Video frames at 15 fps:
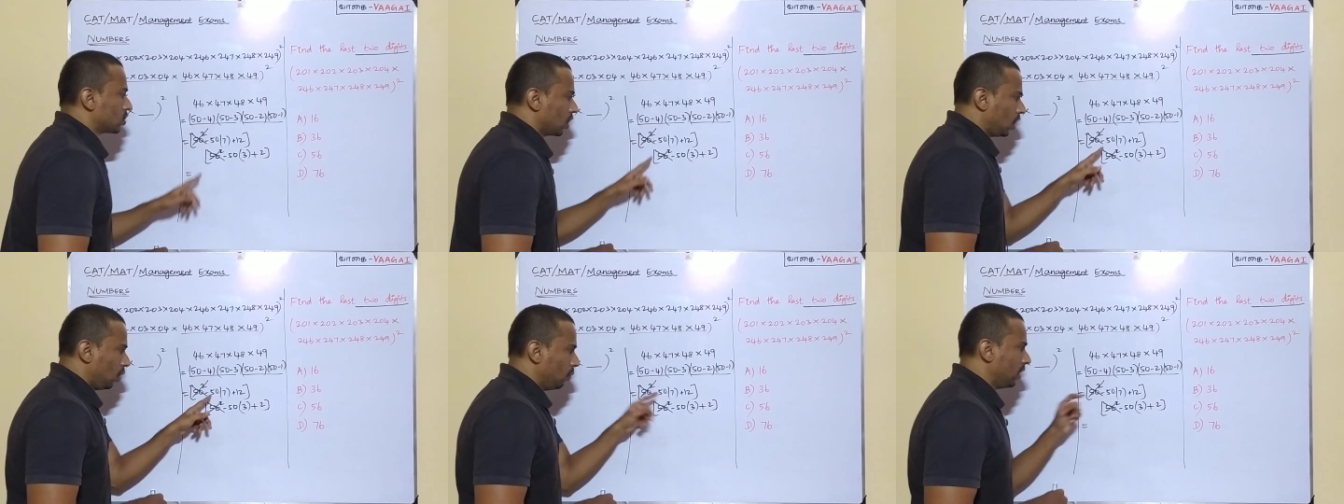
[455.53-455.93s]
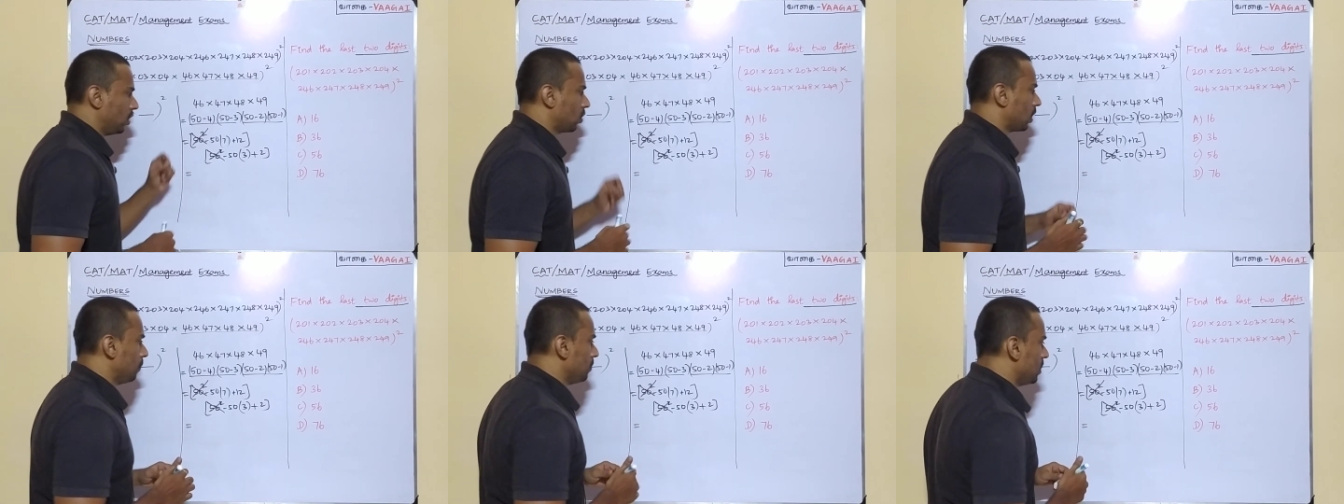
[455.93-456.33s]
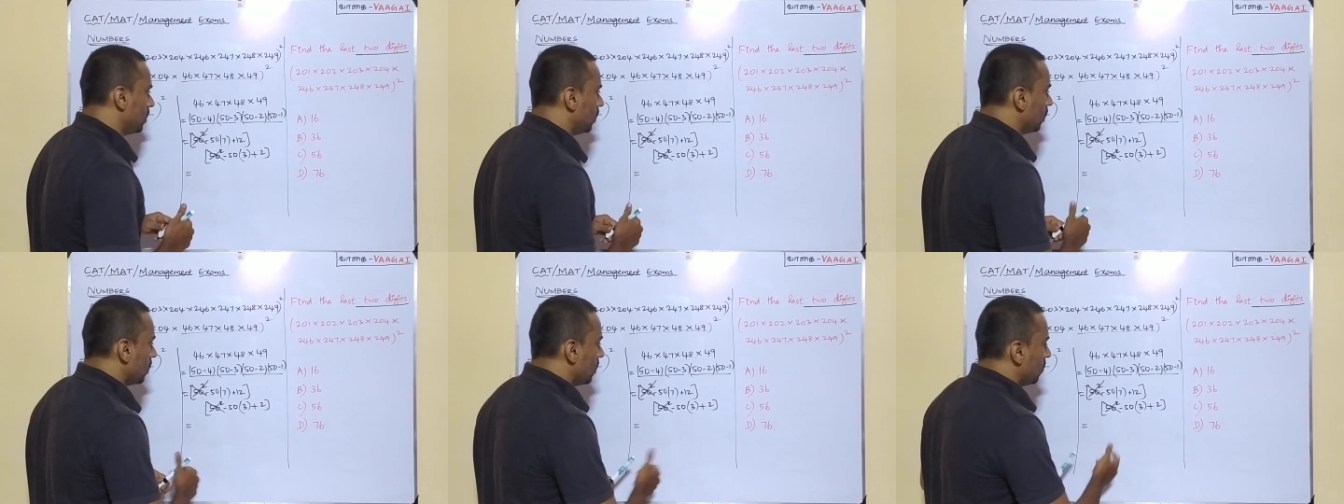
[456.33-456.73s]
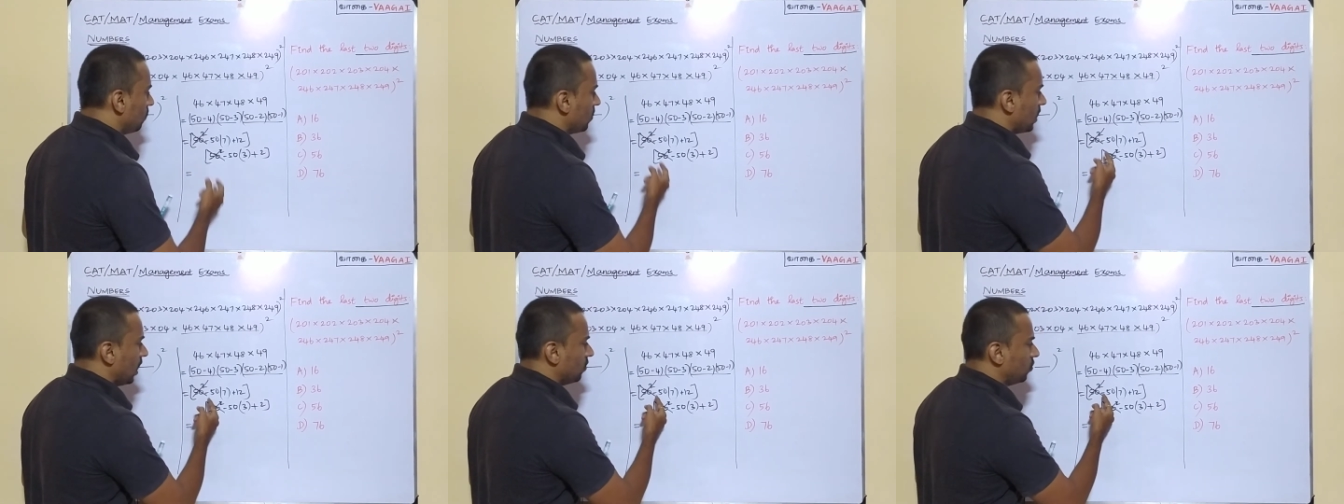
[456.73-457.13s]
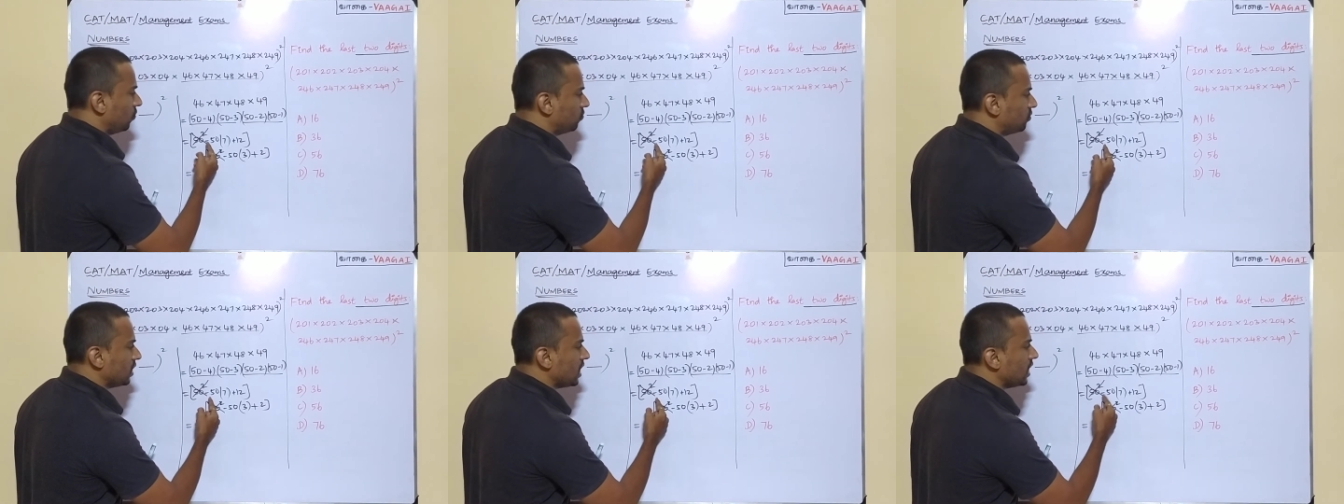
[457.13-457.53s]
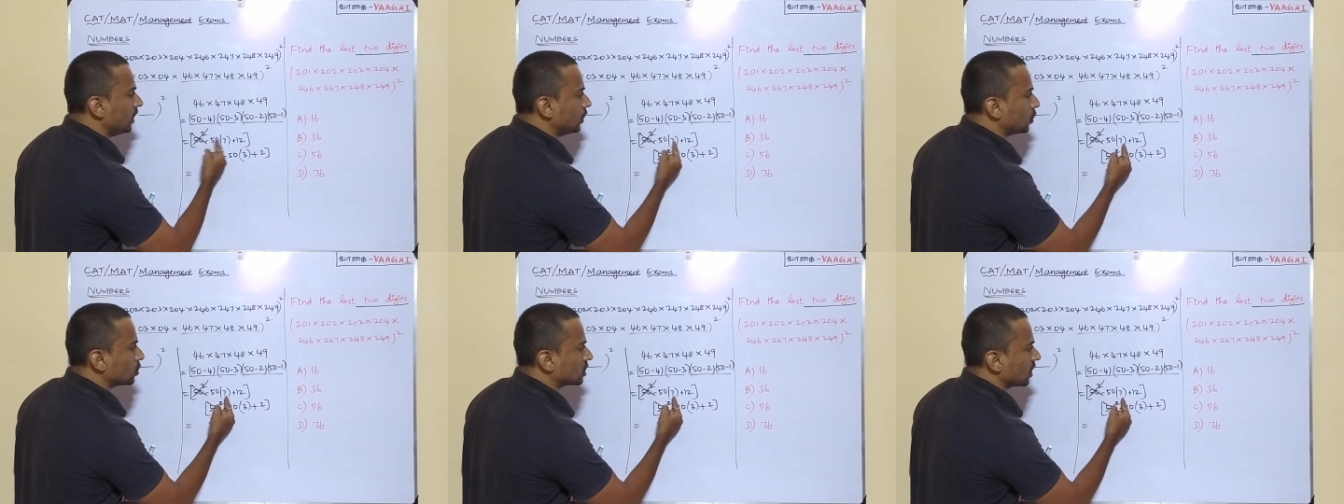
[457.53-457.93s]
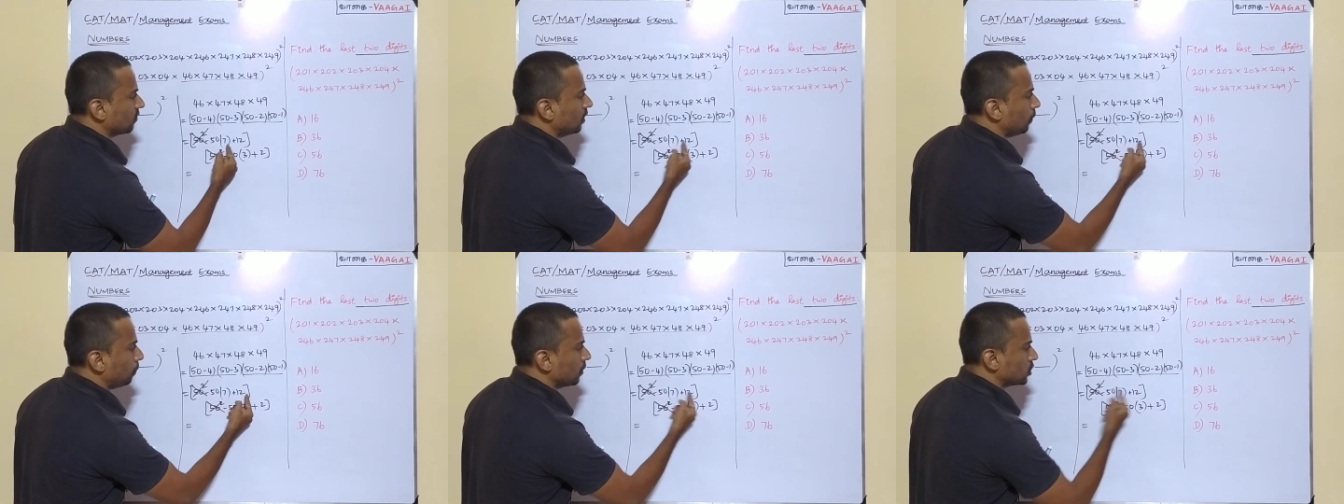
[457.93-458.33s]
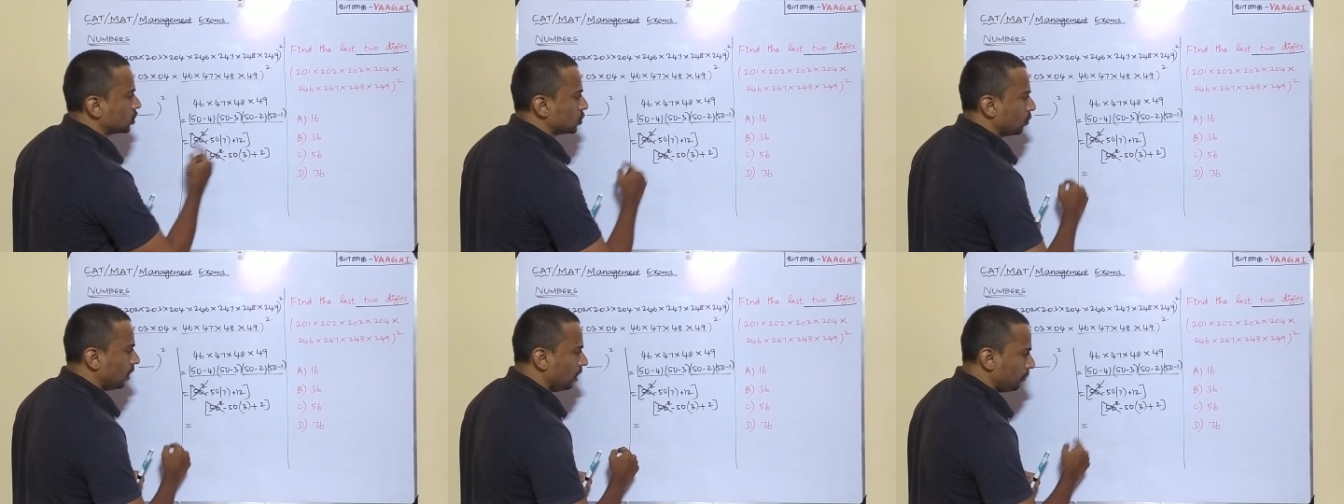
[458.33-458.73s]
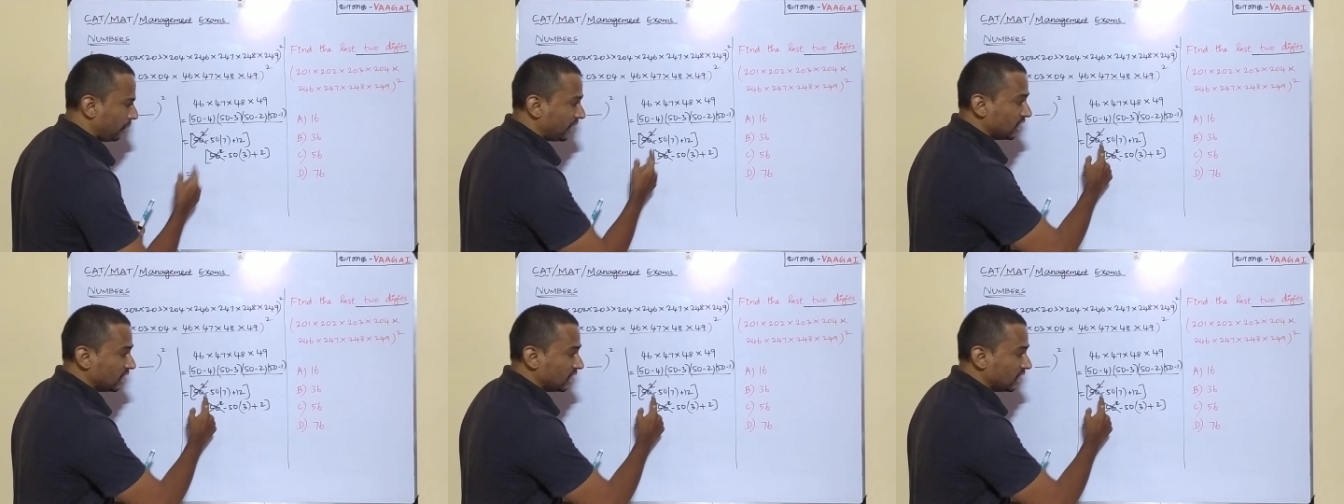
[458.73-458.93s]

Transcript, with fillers: So now when you come here, we have 50 into 7 plus 12,